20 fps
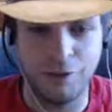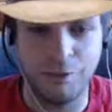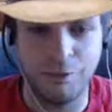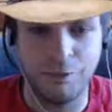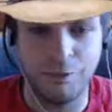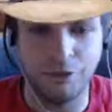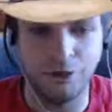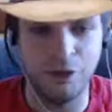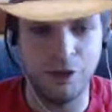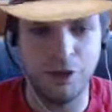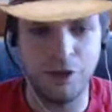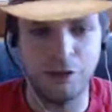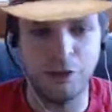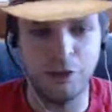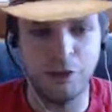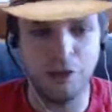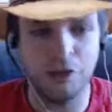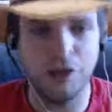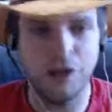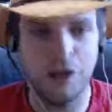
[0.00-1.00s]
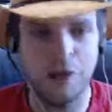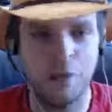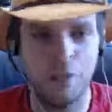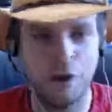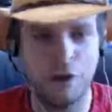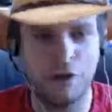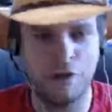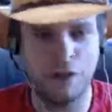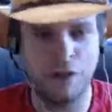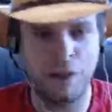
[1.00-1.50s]
But, like, you could get him
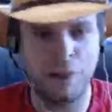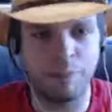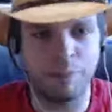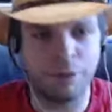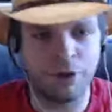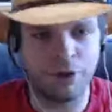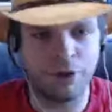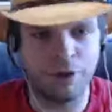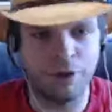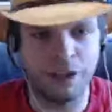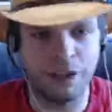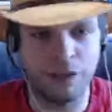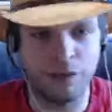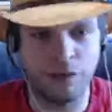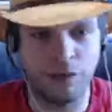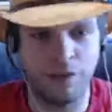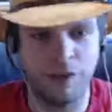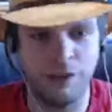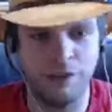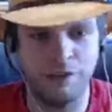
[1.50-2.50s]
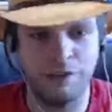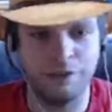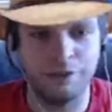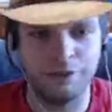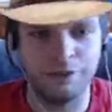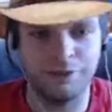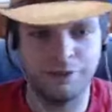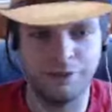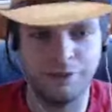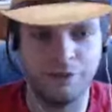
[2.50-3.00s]
off that Mutilate train.
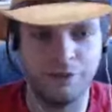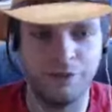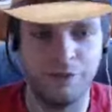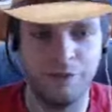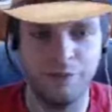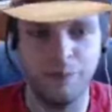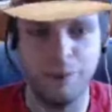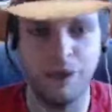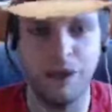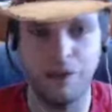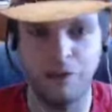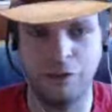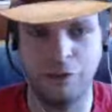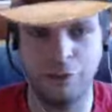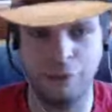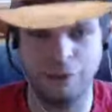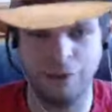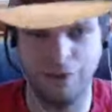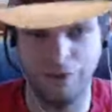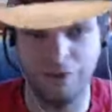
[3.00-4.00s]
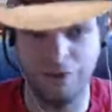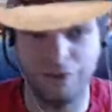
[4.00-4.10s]
Possibly.